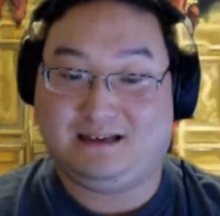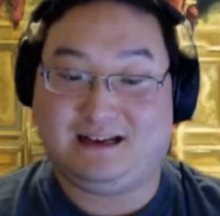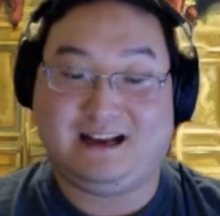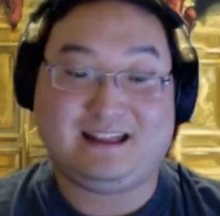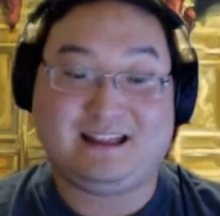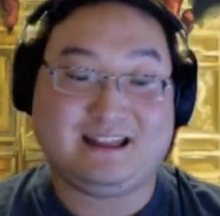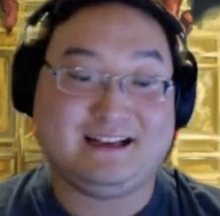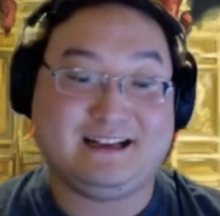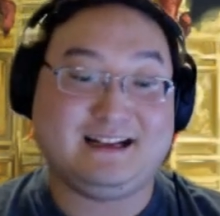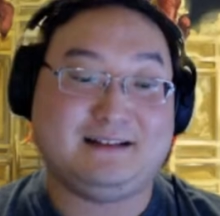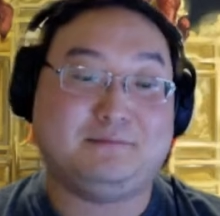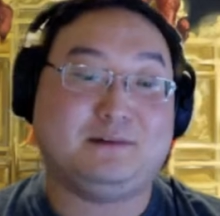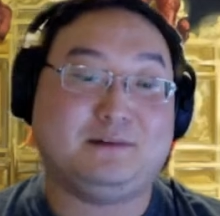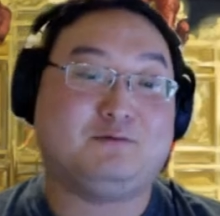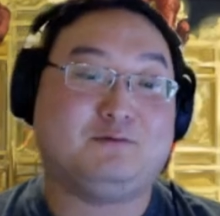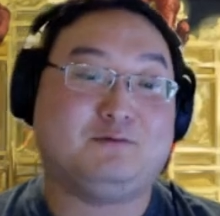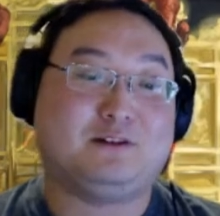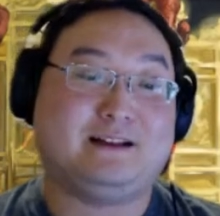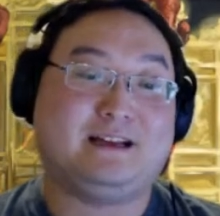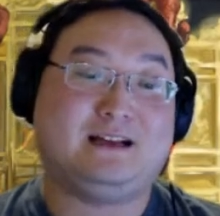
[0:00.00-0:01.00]
And I think that'd be
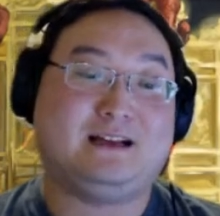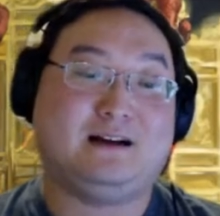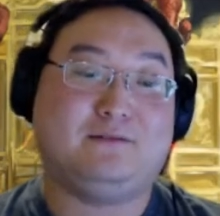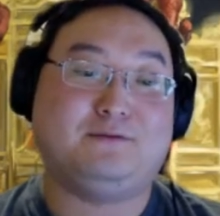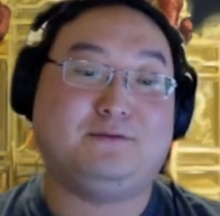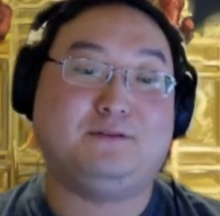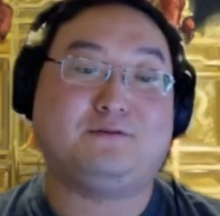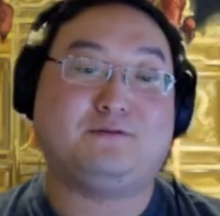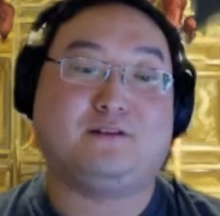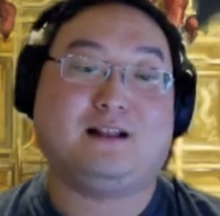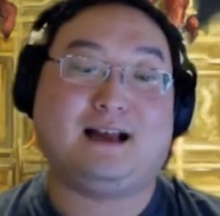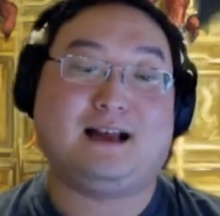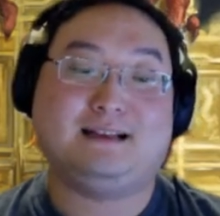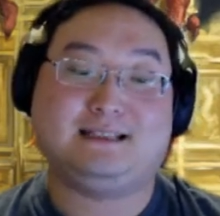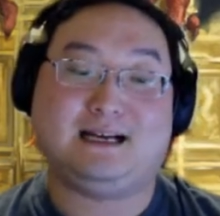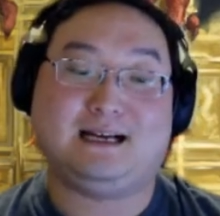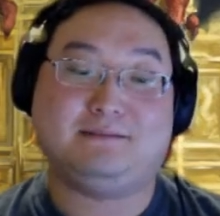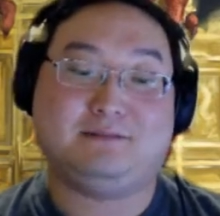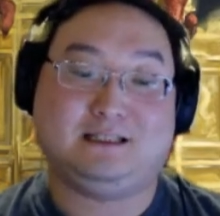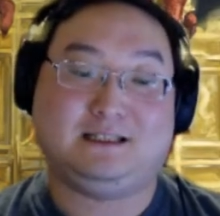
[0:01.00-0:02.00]
really helpful for a lot
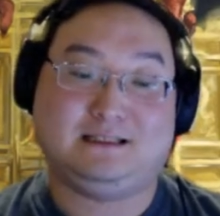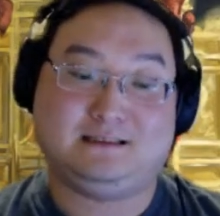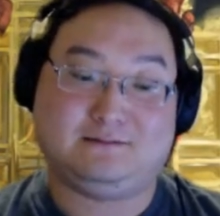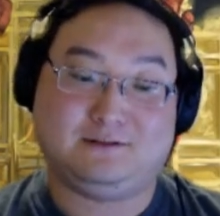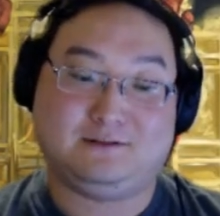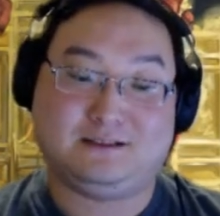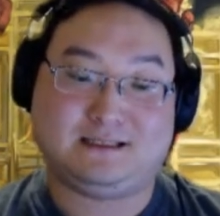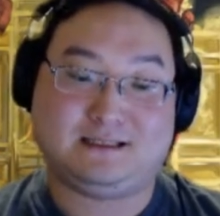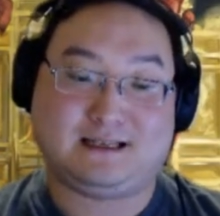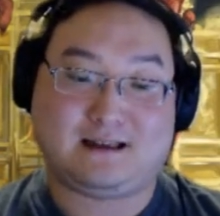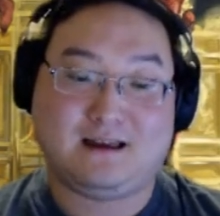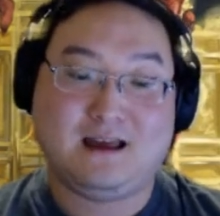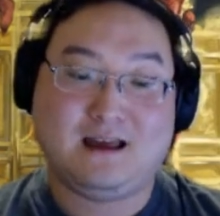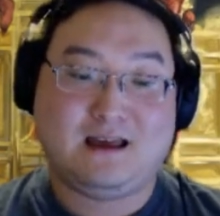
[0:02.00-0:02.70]
of adoptees, where it's like,